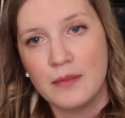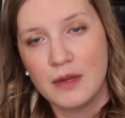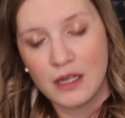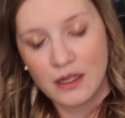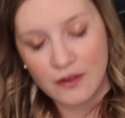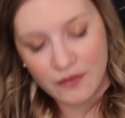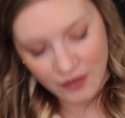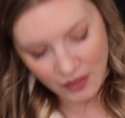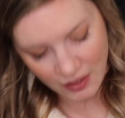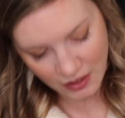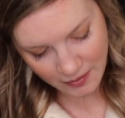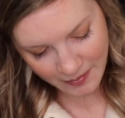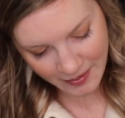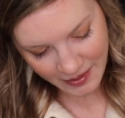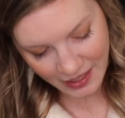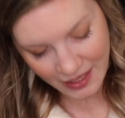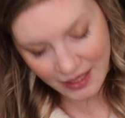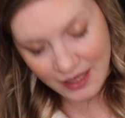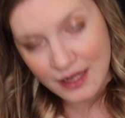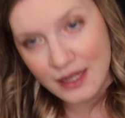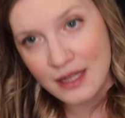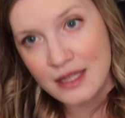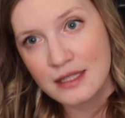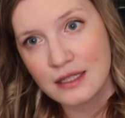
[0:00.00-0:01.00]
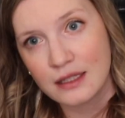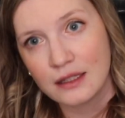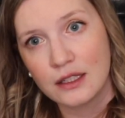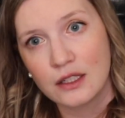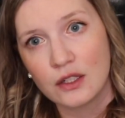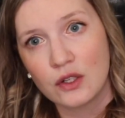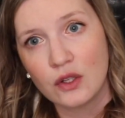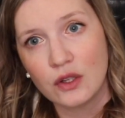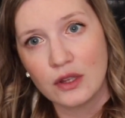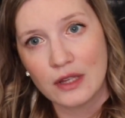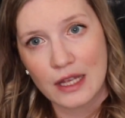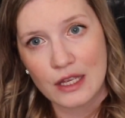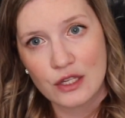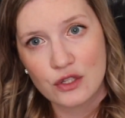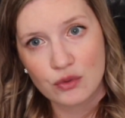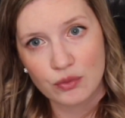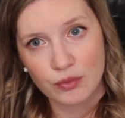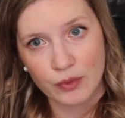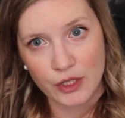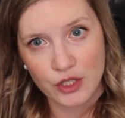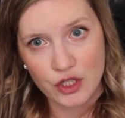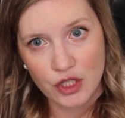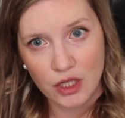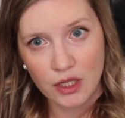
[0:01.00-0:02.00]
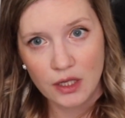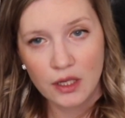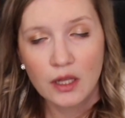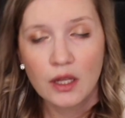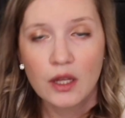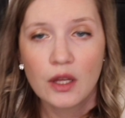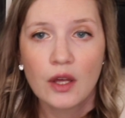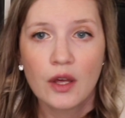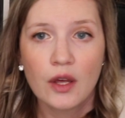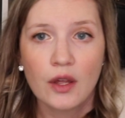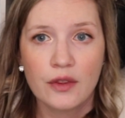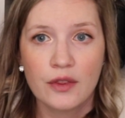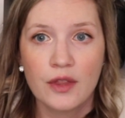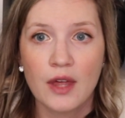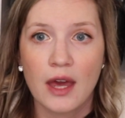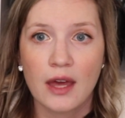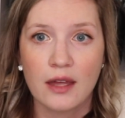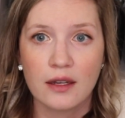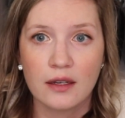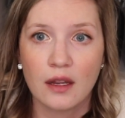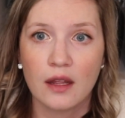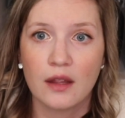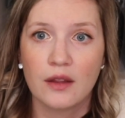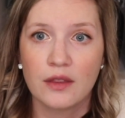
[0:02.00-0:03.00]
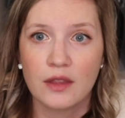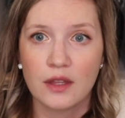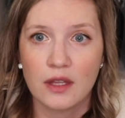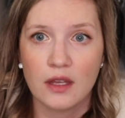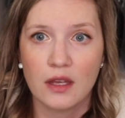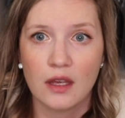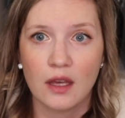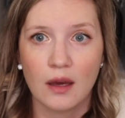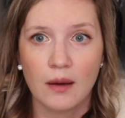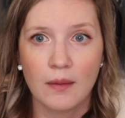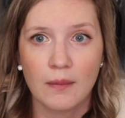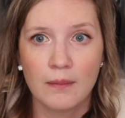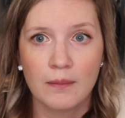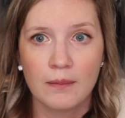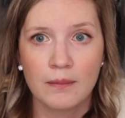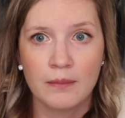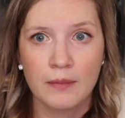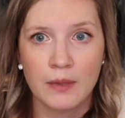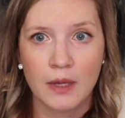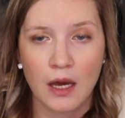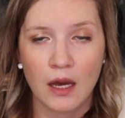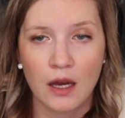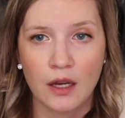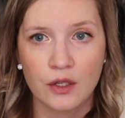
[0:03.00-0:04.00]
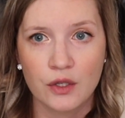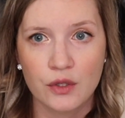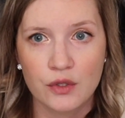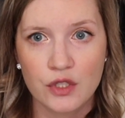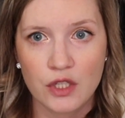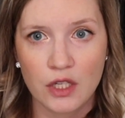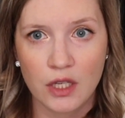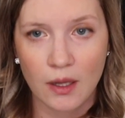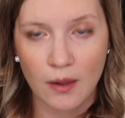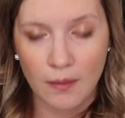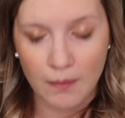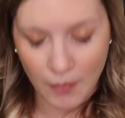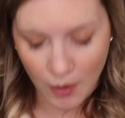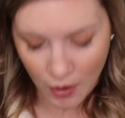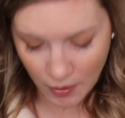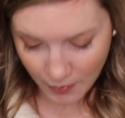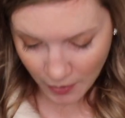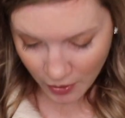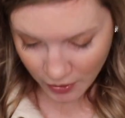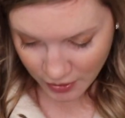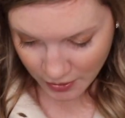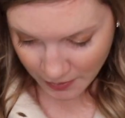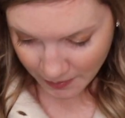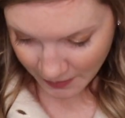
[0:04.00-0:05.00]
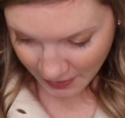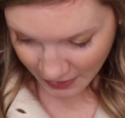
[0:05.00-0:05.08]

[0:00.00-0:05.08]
mini Fendi Baguette, is a little less rigid than the Gucci Marmont